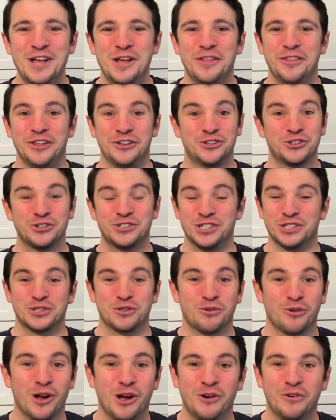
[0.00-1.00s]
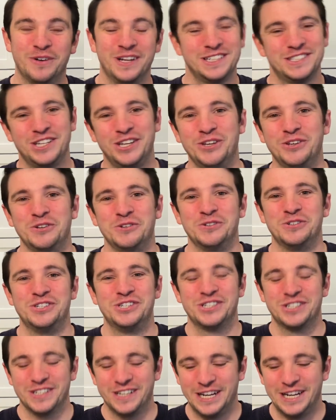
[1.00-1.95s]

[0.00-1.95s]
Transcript: The church has grown; it's huge.